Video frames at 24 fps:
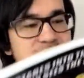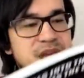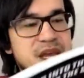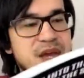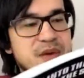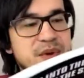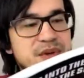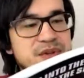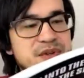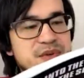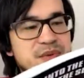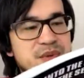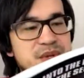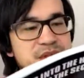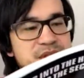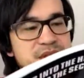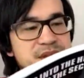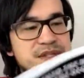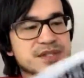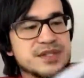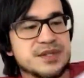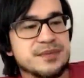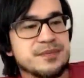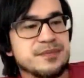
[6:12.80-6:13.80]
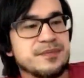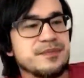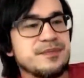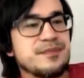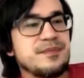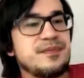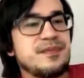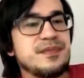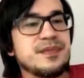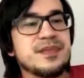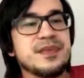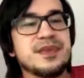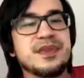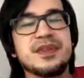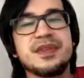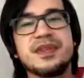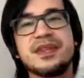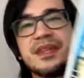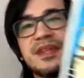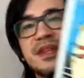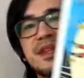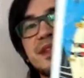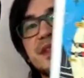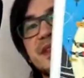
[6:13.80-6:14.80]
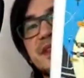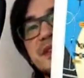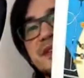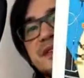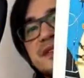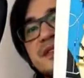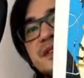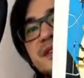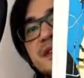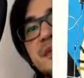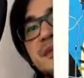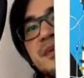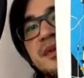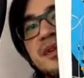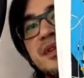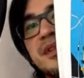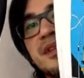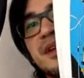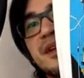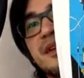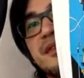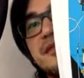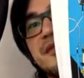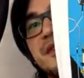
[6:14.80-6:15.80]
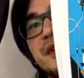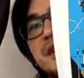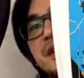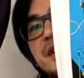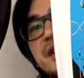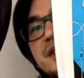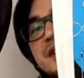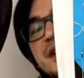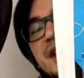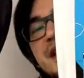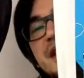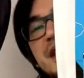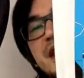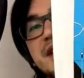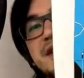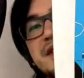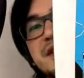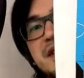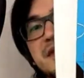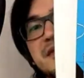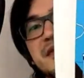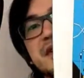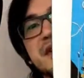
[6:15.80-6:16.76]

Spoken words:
Can't wait to read this. This is going to be a lot of fun because I like Steve